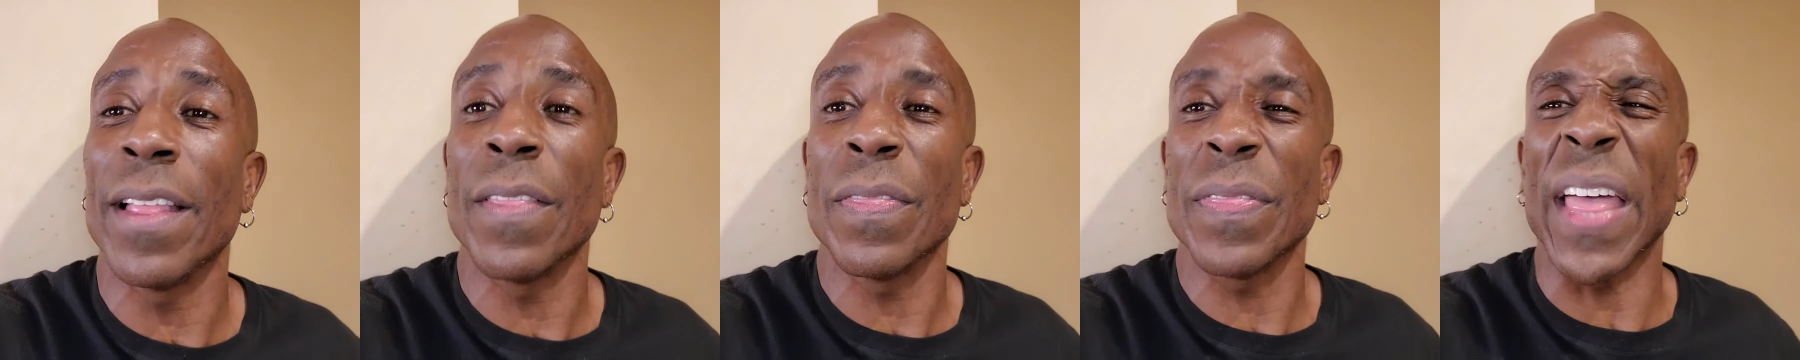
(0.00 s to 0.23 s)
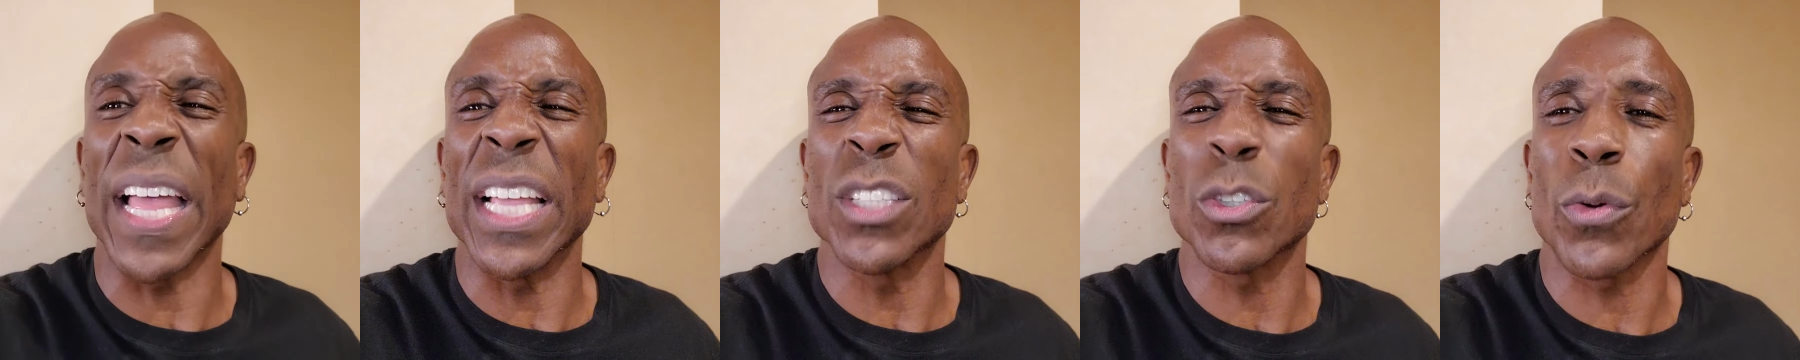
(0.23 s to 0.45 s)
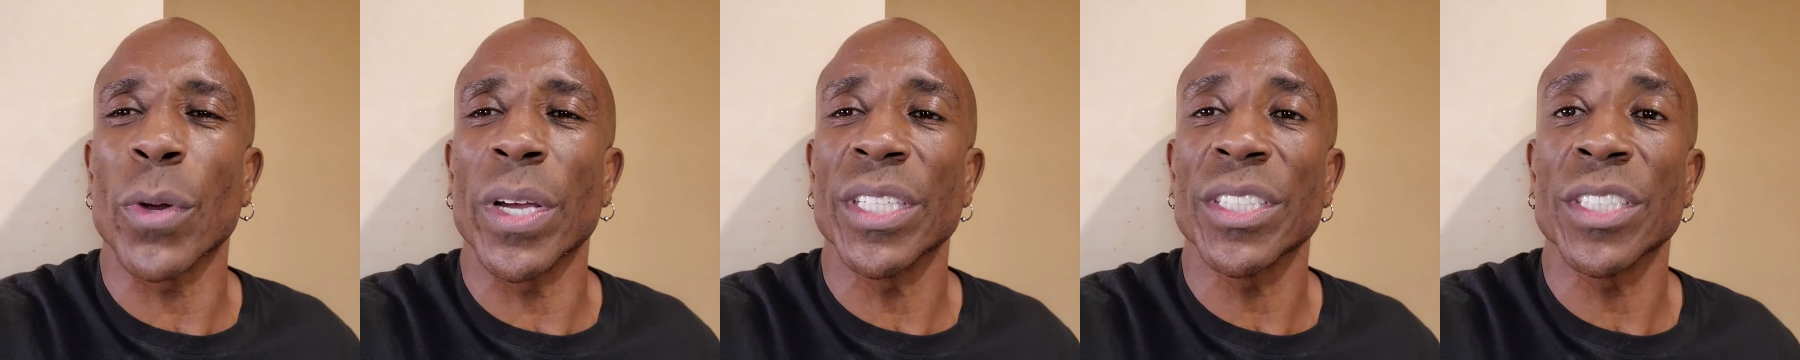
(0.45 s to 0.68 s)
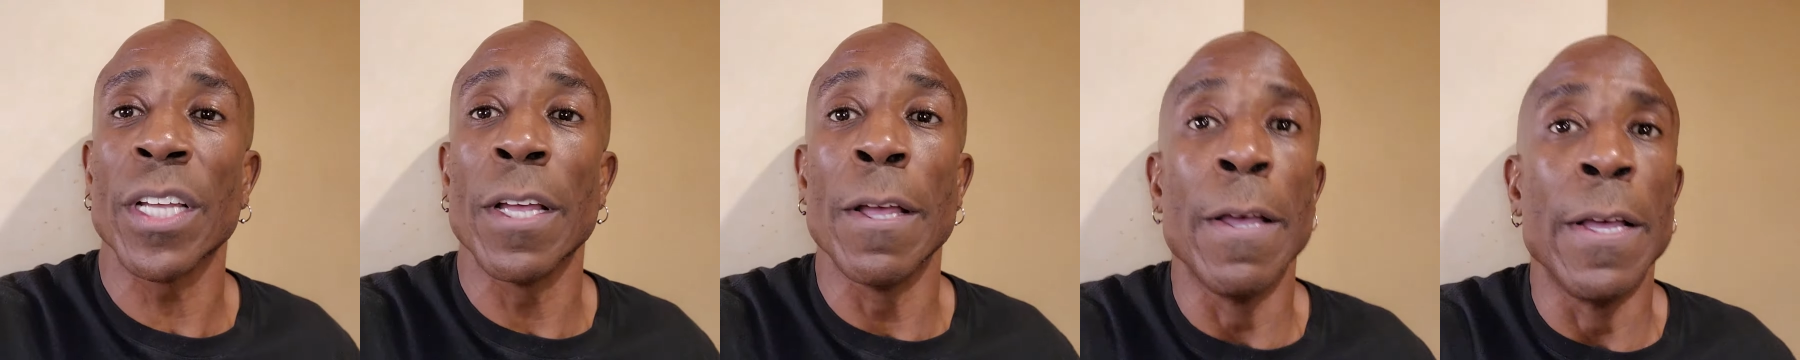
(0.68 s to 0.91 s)
Thanks,
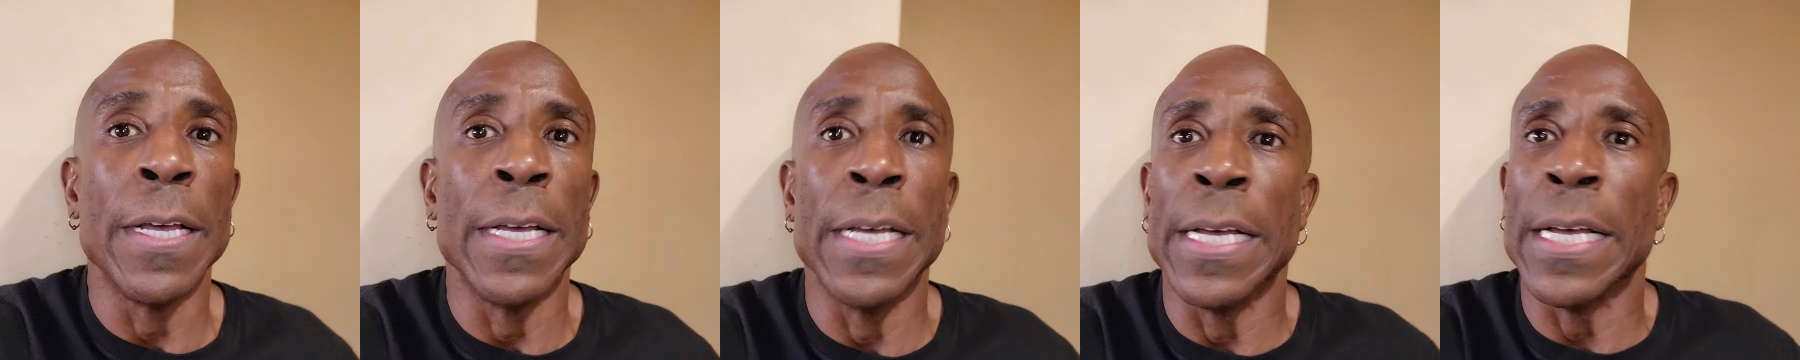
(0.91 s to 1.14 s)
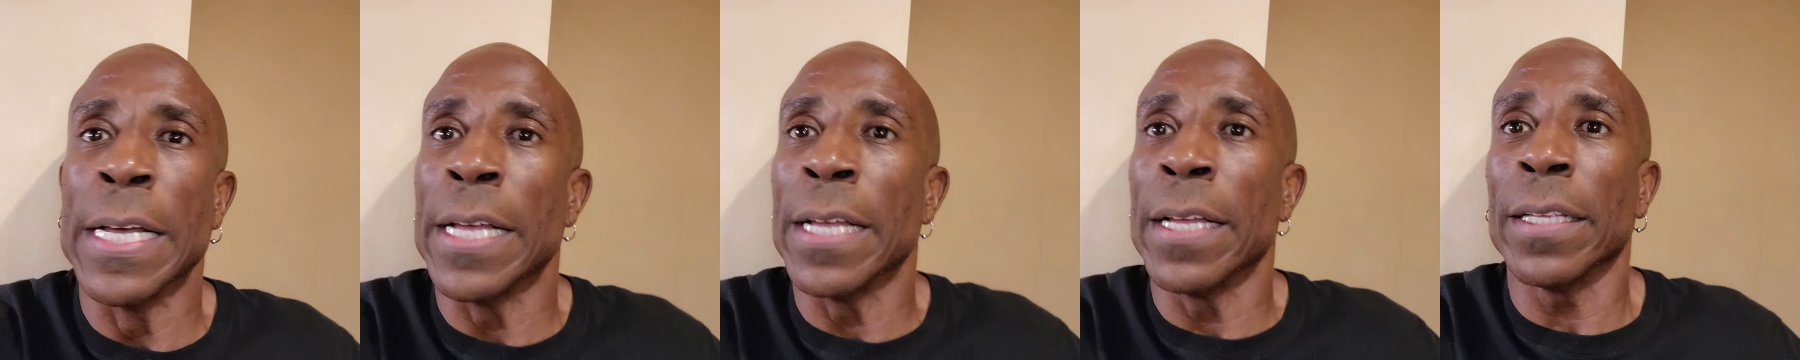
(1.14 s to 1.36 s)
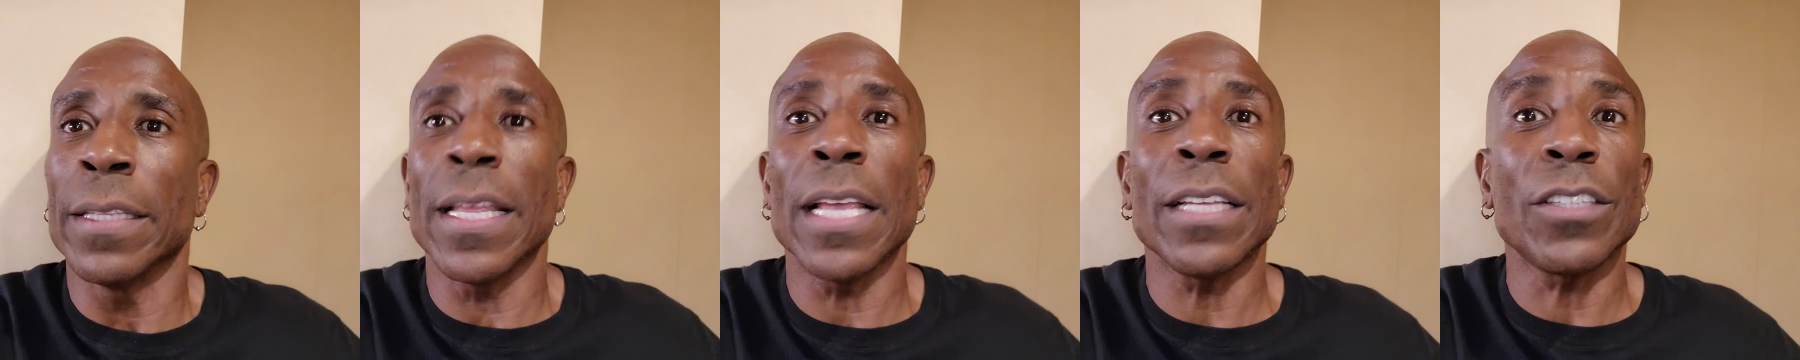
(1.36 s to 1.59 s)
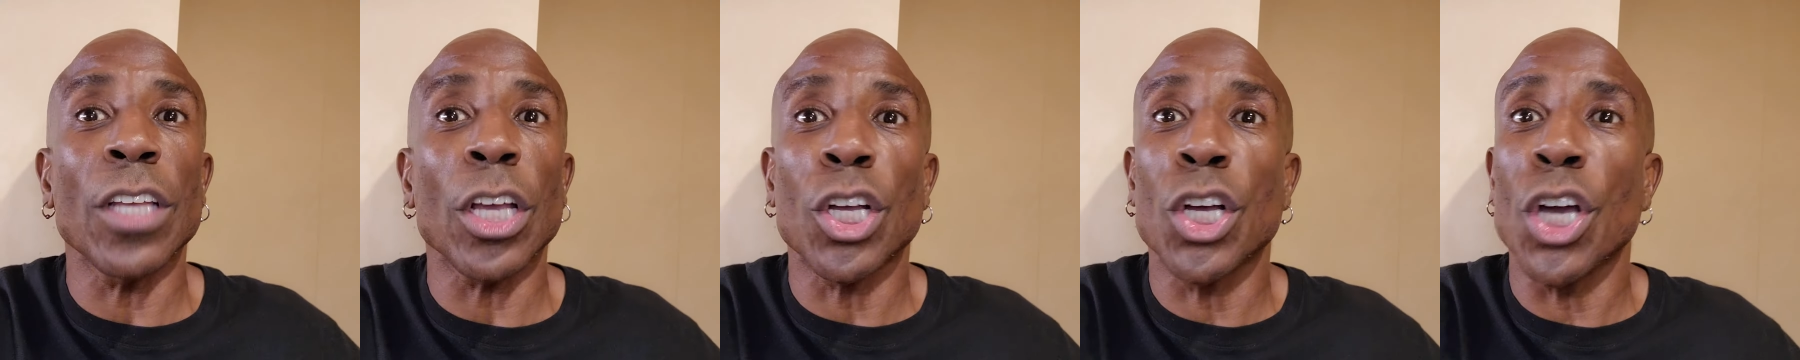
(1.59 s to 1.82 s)
Chris.
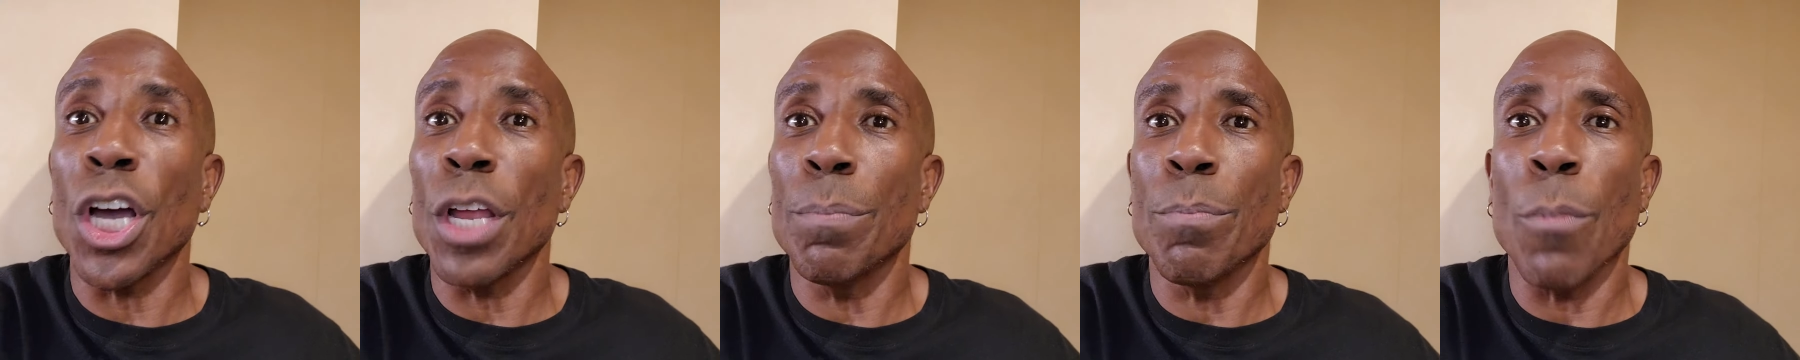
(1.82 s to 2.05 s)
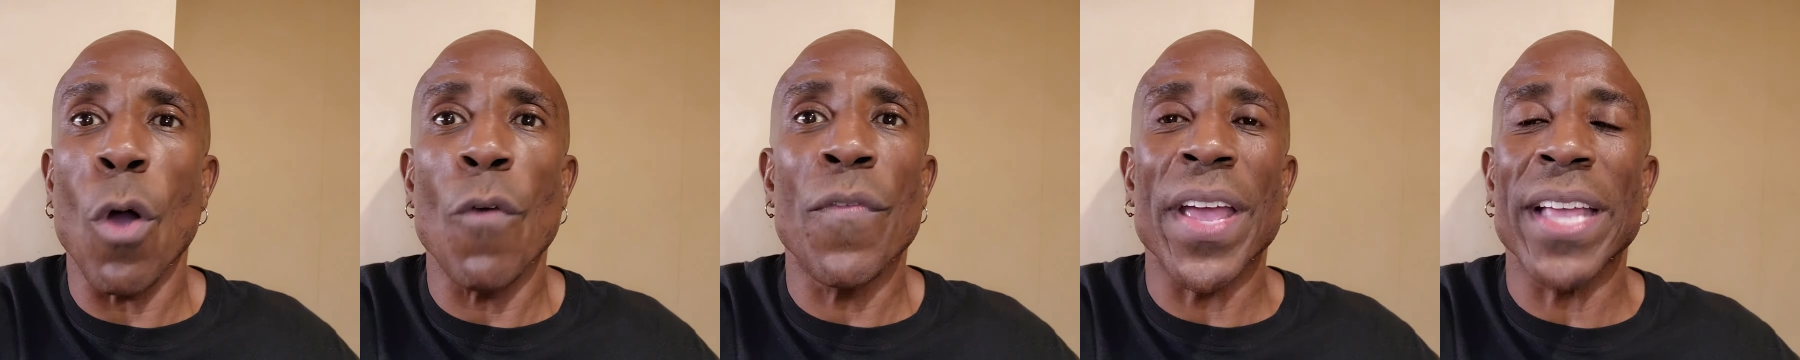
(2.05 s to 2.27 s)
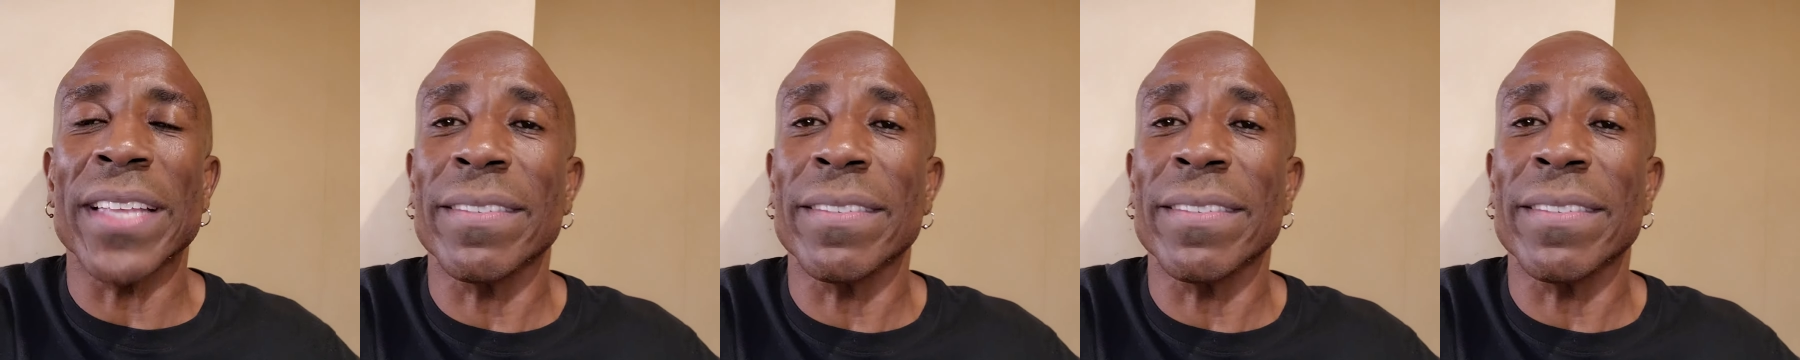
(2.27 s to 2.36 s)
It's a good movie.